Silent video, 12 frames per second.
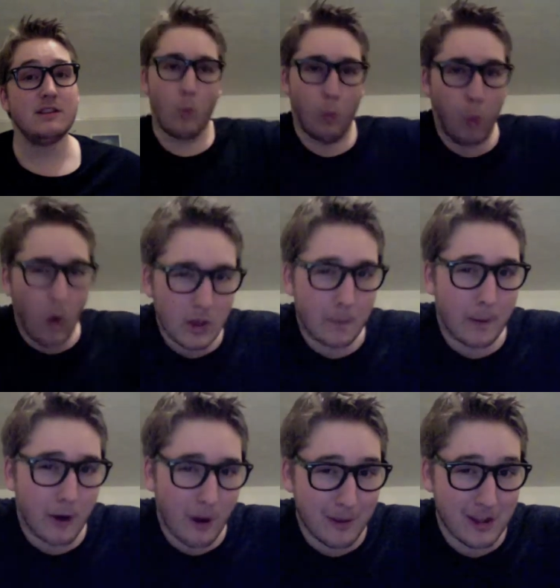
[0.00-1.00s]
What the
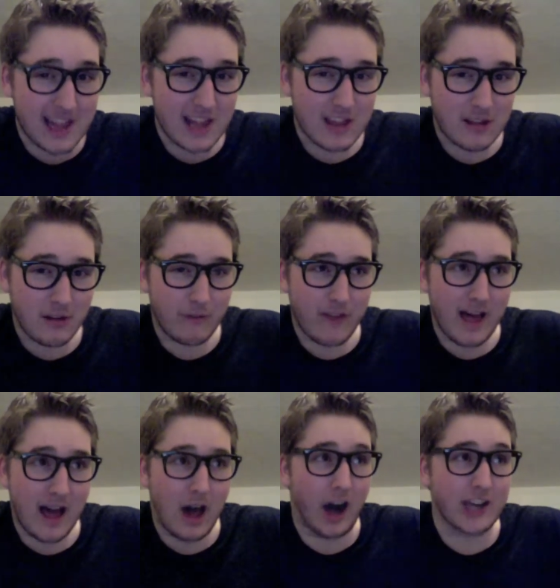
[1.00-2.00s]
purpose is of that,
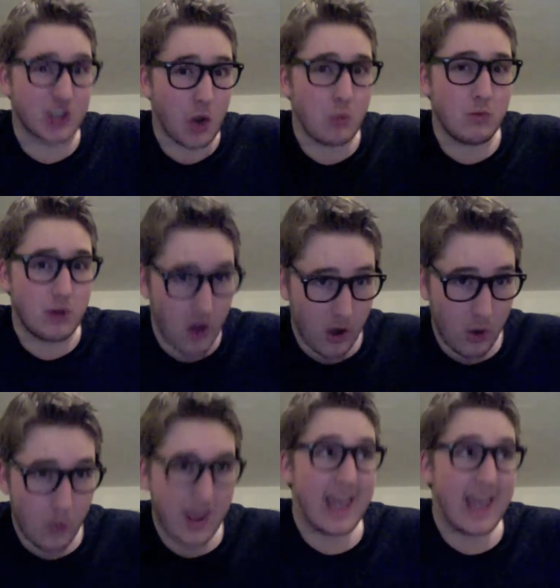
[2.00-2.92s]
I don't know.